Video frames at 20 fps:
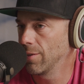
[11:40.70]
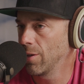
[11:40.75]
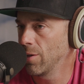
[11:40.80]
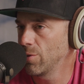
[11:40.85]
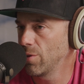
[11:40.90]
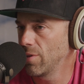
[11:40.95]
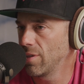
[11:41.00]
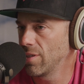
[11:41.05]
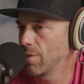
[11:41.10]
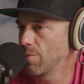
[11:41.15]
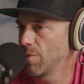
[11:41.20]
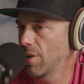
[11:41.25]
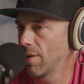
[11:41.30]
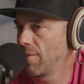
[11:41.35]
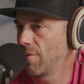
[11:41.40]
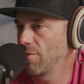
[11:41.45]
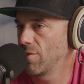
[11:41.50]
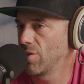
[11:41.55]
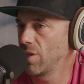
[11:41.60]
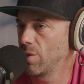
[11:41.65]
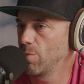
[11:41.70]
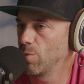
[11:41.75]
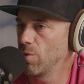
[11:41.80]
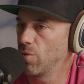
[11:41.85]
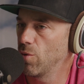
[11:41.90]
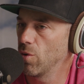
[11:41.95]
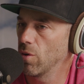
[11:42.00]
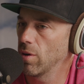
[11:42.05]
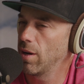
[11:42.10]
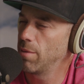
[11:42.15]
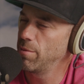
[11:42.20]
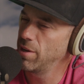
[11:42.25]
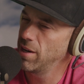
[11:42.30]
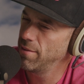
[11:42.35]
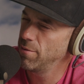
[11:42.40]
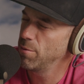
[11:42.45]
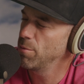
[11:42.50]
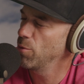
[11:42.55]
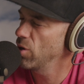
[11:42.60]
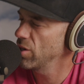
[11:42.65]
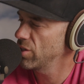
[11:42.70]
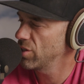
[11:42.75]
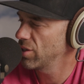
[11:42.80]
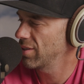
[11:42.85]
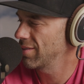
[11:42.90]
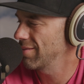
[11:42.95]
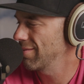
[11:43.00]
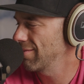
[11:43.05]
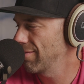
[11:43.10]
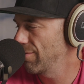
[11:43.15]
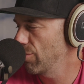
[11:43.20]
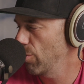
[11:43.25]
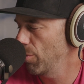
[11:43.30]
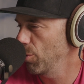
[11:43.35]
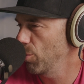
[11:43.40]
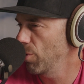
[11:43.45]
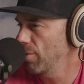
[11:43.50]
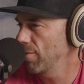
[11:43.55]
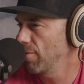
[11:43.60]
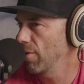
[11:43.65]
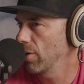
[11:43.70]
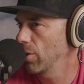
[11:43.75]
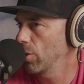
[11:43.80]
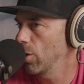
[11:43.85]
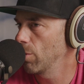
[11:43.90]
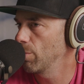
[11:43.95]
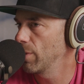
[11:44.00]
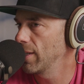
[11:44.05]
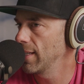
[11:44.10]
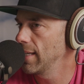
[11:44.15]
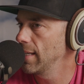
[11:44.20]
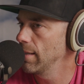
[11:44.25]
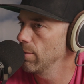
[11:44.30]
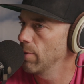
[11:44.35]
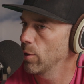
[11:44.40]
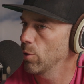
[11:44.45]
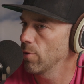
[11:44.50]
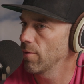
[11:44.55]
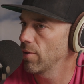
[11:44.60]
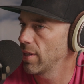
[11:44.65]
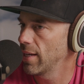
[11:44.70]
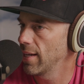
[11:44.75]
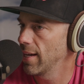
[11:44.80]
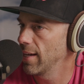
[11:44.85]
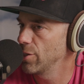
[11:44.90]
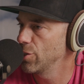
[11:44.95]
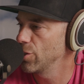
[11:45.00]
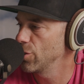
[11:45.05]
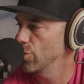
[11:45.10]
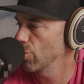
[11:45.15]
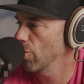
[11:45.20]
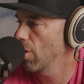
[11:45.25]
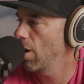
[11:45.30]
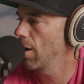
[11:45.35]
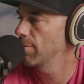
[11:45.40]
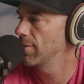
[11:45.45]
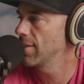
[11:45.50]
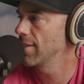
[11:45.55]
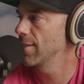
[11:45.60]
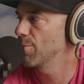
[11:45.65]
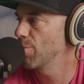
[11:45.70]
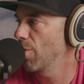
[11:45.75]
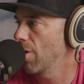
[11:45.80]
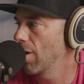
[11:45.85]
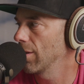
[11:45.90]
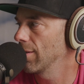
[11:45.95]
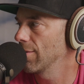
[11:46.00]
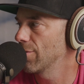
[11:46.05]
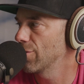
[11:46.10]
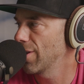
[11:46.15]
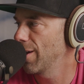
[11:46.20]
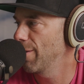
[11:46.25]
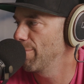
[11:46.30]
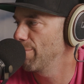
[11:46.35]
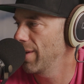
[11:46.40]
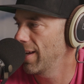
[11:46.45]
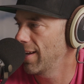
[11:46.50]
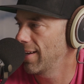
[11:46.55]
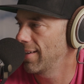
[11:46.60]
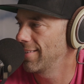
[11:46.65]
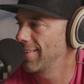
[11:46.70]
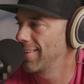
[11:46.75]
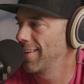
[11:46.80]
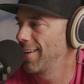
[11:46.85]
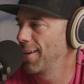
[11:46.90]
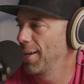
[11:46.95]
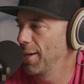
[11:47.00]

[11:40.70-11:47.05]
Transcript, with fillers: Alonso did something I've never seen before. I mean, I have been watching Formula One for very long, but he went over the edge and dropped his bottle of champagne